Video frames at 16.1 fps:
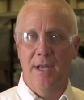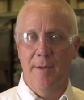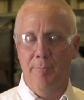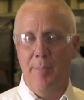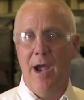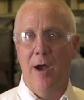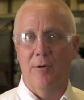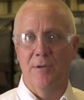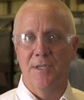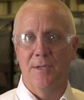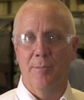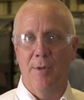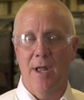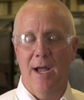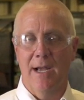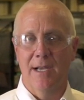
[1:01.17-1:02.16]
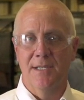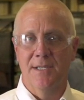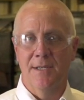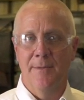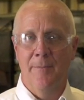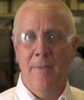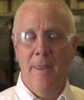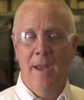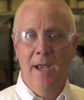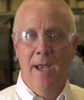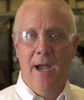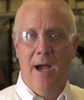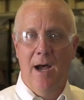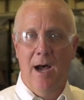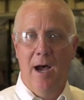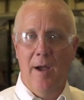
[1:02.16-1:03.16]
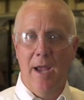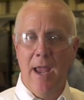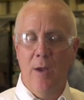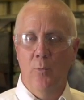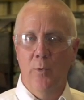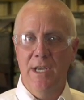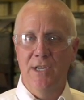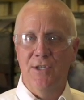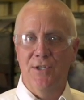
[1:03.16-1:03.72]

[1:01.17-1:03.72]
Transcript: and power supplies. And we